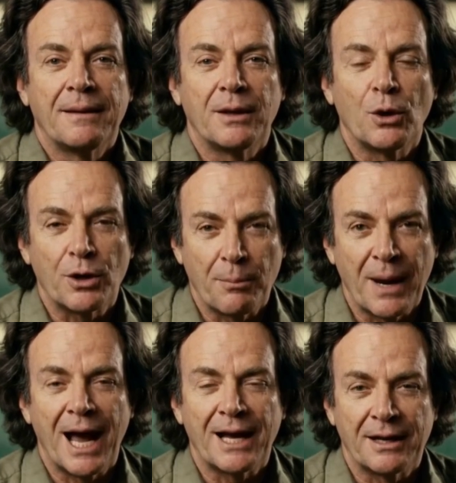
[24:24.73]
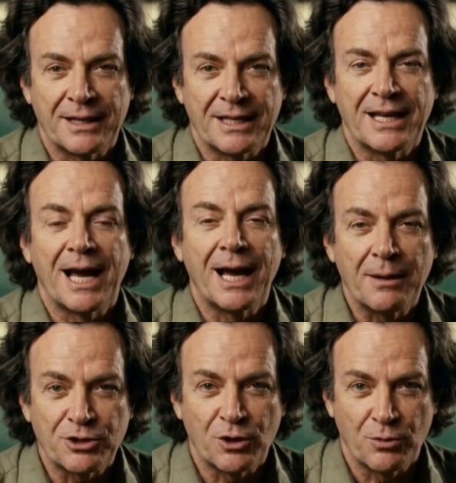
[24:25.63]
You're the pattern that the
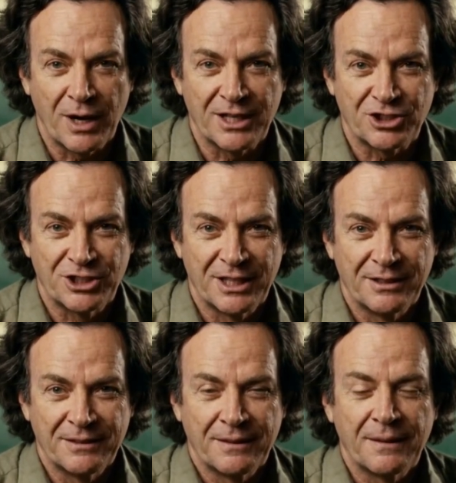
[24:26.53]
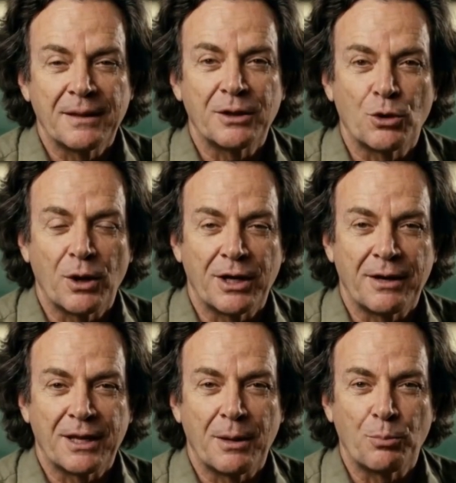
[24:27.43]
atoms are arranged in. You're a
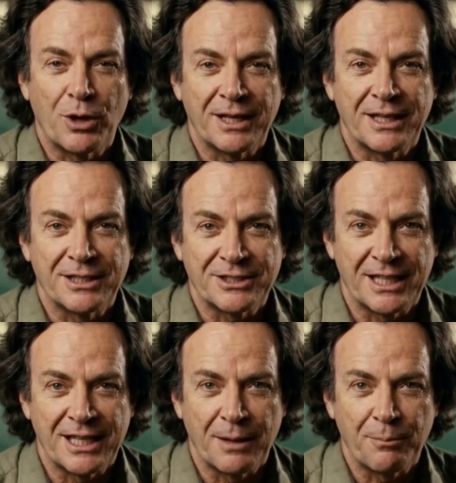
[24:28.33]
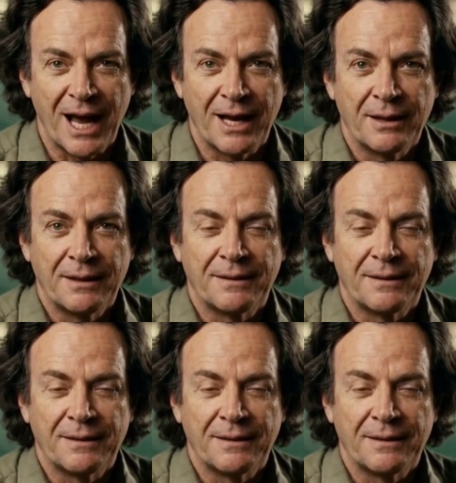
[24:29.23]
living, breathing, thinking pattern.